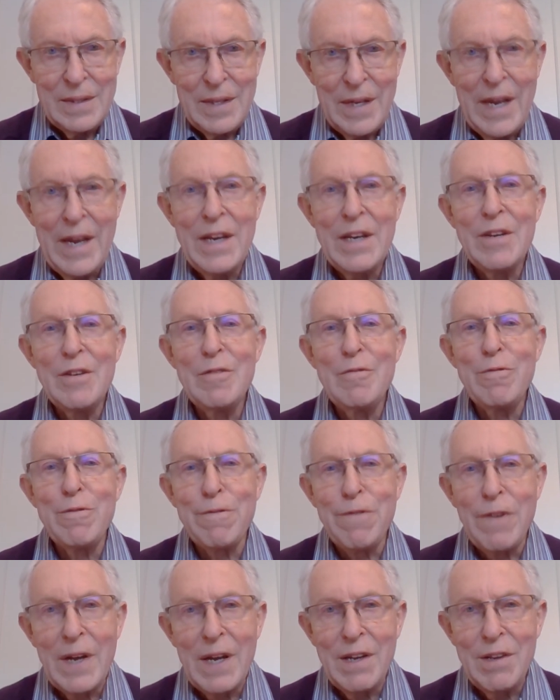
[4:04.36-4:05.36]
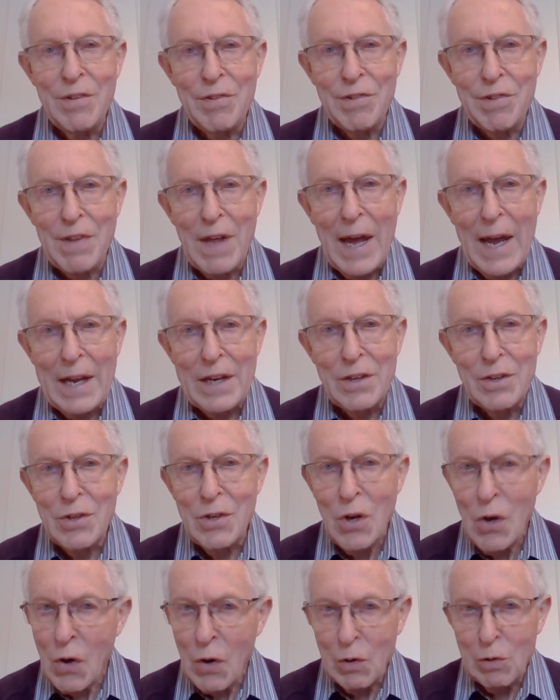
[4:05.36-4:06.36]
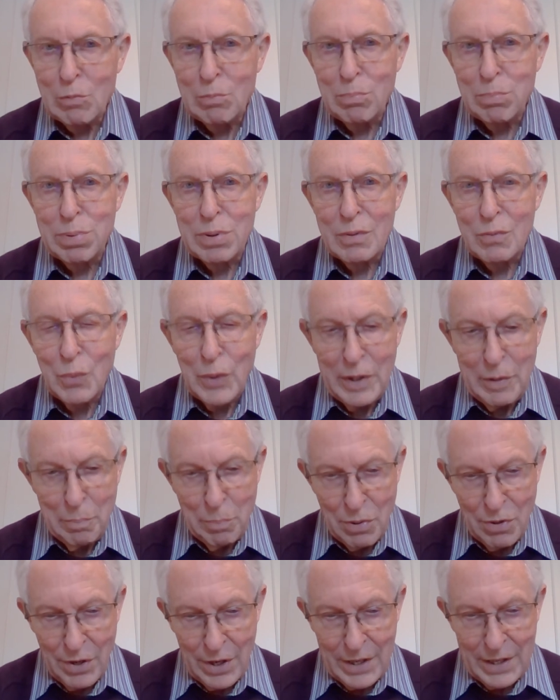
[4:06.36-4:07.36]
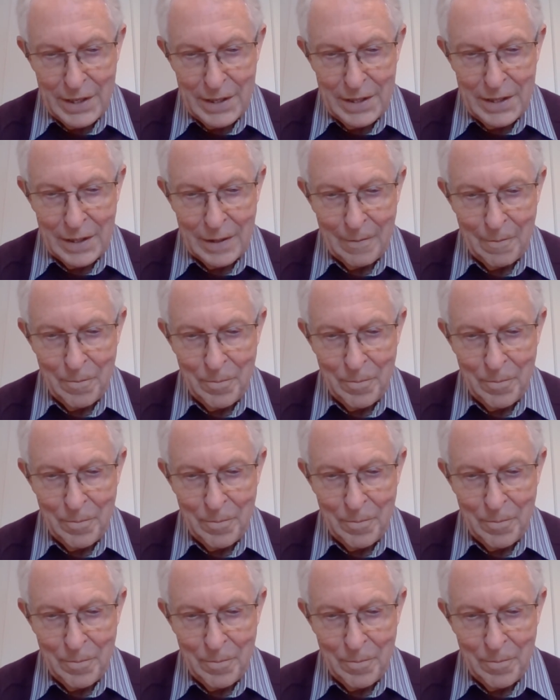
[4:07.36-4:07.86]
In faith and hope, we pray.